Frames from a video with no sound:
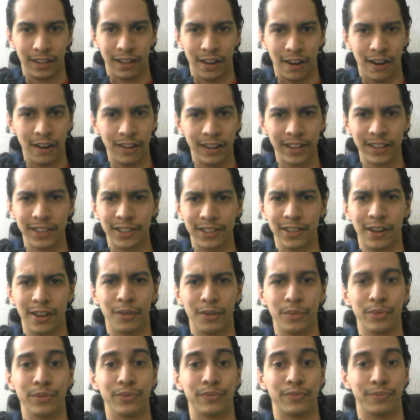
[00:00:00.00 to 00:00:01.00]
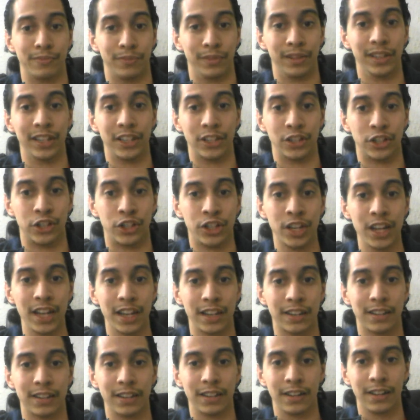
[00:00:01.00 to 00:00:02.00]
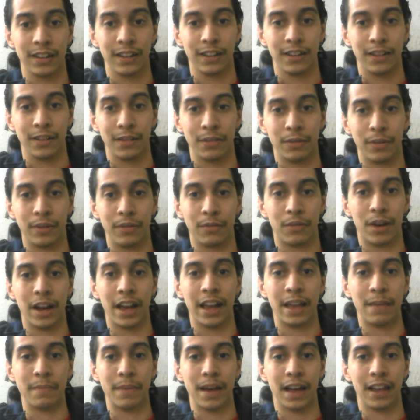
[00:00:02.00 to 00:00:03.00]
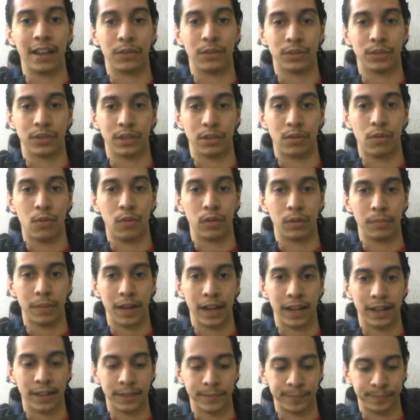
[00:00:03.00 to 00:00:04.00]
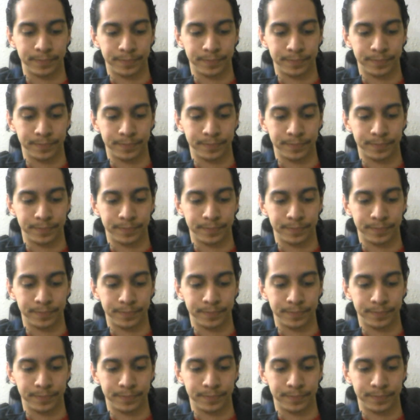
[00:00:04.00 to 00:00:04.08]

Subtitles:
Arkansas was legit when Ryan Mallett was the quarterback.